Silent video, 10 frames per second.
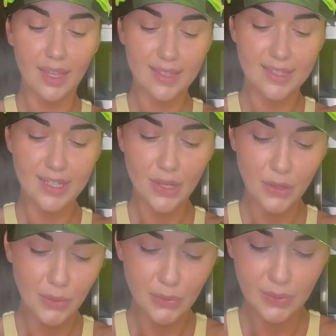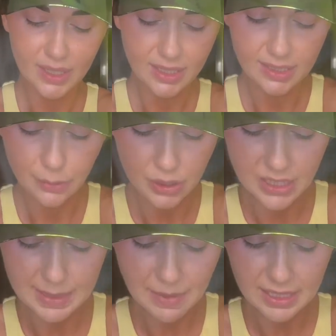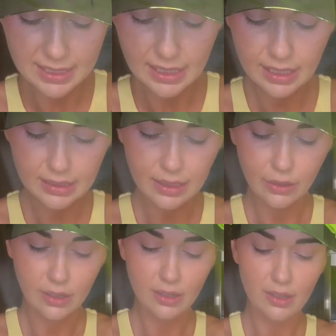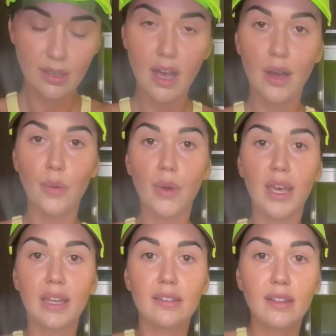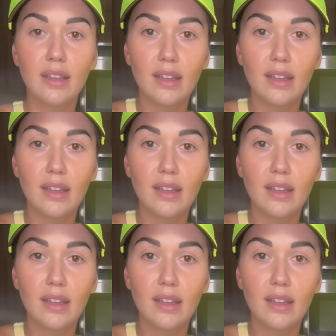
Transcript: So we're just mixing it. Look how it